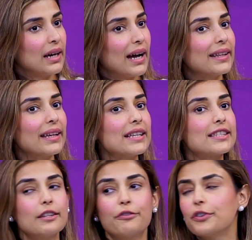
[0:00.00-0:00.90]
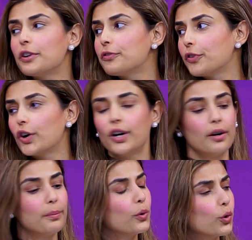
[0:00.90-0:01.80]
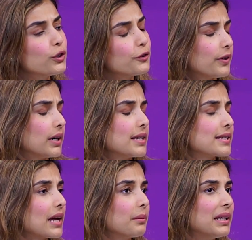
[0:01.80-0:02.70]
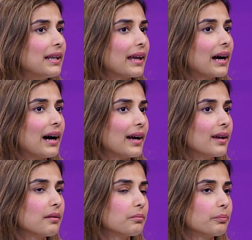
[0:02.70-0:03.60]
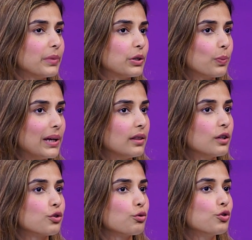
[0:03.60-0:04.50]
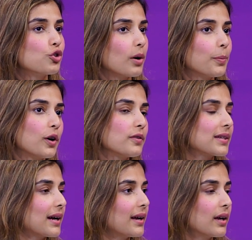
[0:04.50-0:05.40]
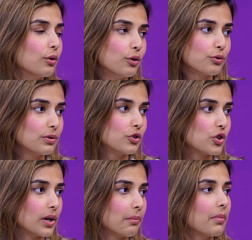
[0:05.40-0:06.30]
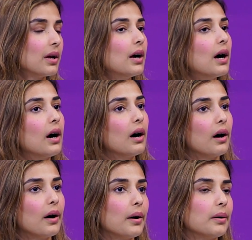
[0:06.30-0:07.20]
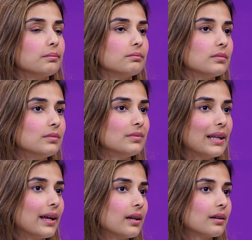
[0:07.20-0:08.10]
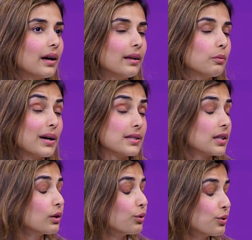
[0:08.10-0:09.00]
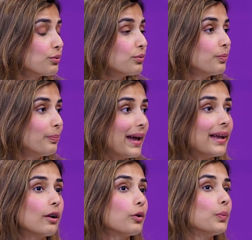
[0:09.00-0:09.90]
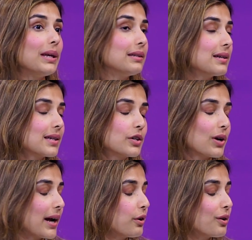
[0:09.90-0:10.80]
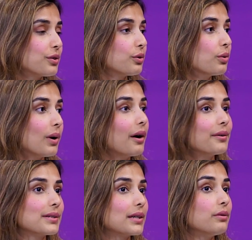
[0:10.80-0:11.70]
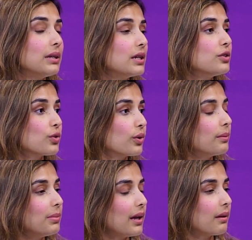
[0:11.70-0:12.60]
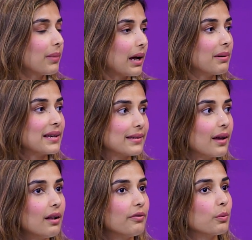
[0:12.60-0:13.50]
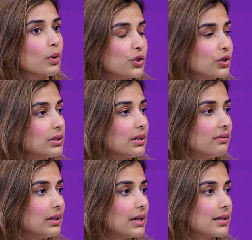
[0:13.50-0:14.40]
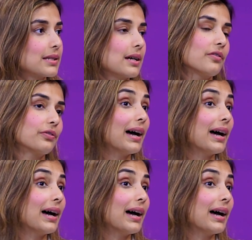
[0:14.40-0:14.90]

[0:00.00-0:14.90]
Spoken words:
I think it's different for both of us. I mean, like between the two drop-offs, I go to the gym. And once they go to bed on weekdays, I try not to go out because I really enjoy being by myself and watching TV and stuff.